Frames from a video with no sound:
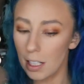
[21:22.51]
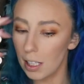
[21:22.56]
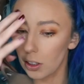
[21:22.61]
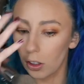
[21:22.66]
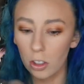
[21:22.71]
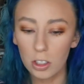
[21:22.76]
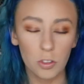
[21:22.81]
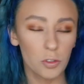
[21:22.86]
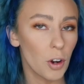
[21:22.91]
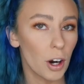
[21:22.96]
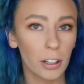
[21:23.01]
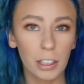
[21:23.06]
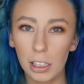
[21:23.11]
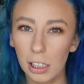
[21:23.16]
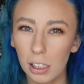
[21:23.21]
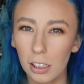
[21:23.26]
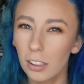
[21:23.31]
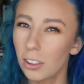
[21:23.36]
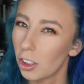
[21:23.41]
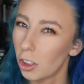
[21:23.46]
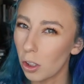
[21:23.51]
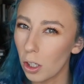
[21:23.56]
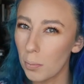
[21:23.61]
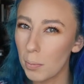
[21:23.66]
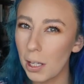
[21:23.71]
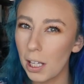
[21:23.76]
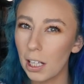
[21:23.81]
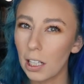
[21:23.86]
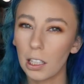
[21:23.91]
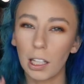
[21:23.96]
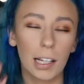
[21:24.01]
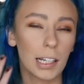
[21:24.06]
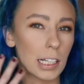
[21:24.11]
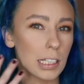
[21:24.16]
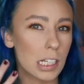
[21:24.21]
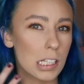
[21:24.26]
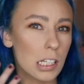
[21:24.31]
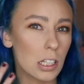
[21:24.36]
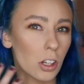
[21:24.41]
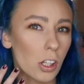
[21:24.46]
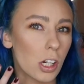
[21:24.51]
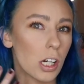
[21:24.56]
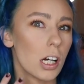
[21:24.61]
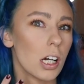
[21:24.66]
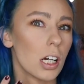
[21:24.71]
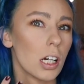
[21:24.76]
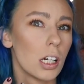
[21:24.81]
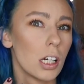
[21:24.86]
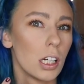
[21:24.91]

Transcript: It looks very, you know what I mean? Like it doesn't look